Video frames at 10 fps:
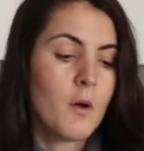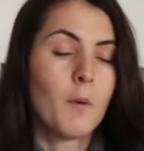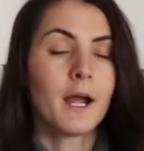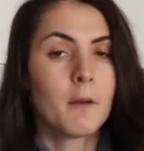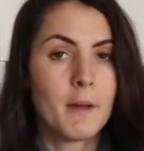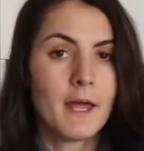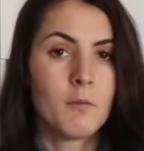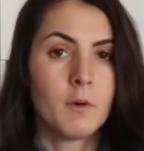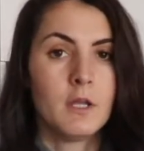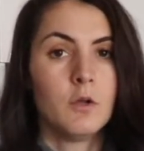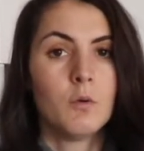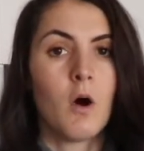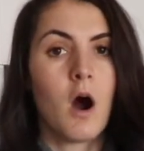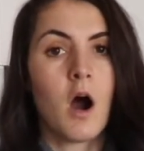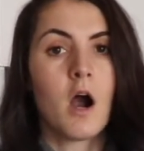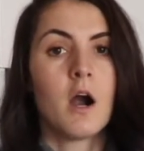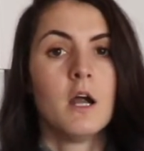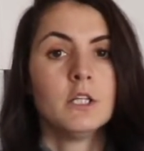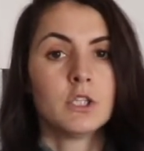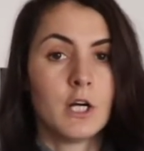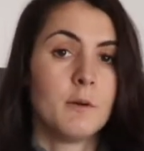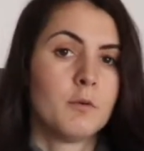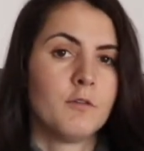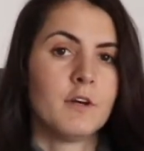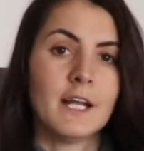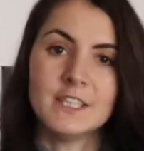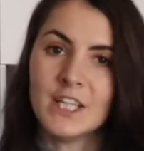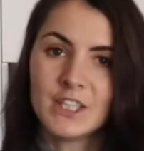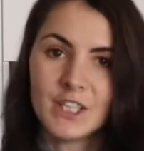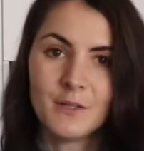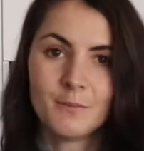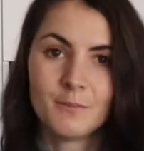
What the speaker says: recommend when you are trying to improve your digestion.